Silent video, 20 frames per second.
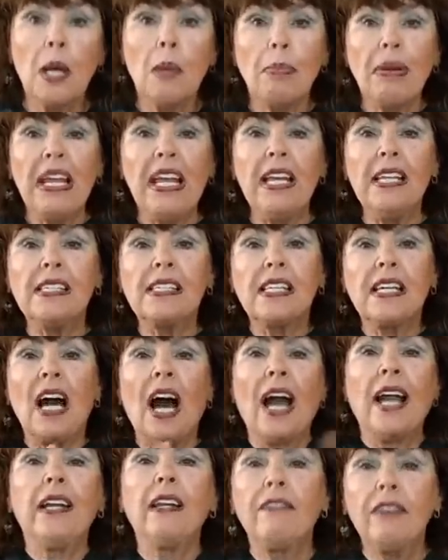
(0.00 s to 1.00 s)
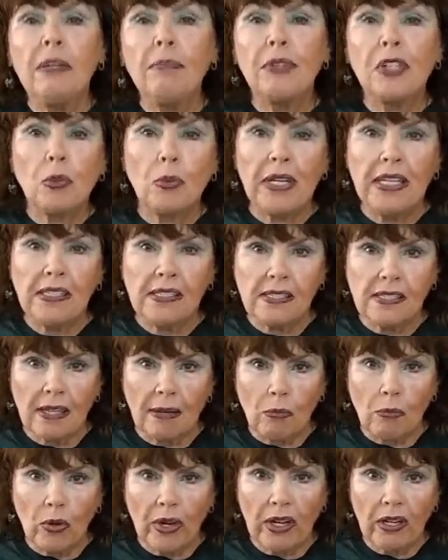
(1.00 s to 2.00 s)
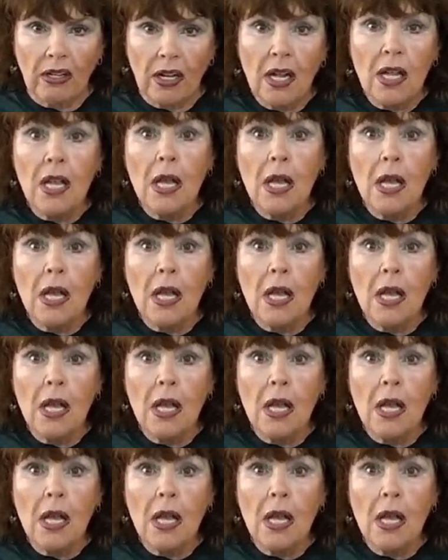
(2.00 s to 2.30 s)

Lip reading: But he's kind of in between somewhere.